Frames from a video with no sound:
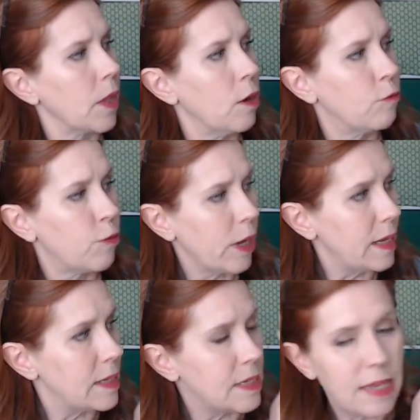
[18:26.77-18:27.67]

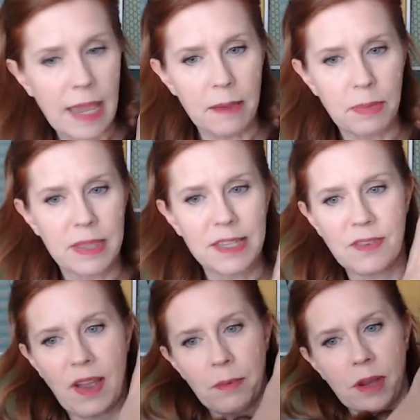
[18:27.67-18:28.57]
forget to say it, but
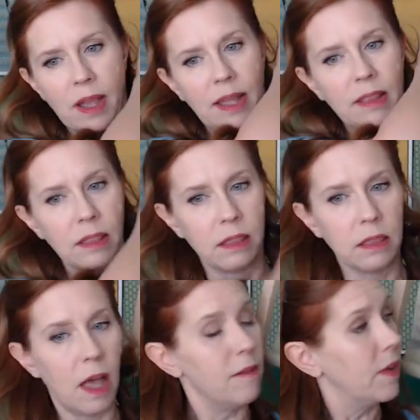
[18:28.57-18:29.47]
this fabric, I
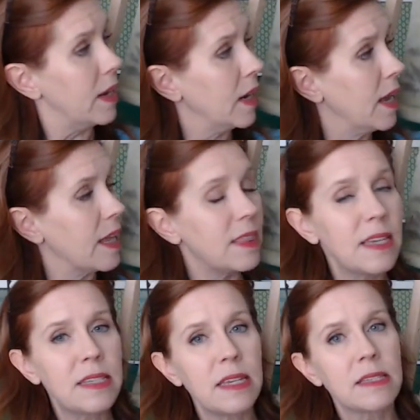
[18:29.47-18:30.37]
love it.
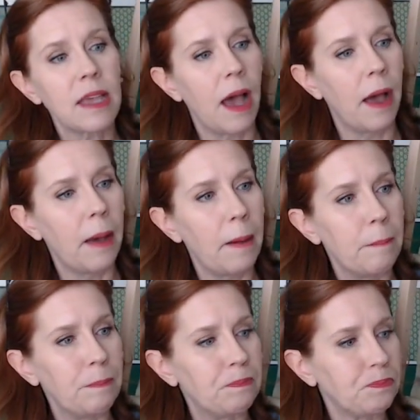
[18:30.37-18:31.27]
This is, um,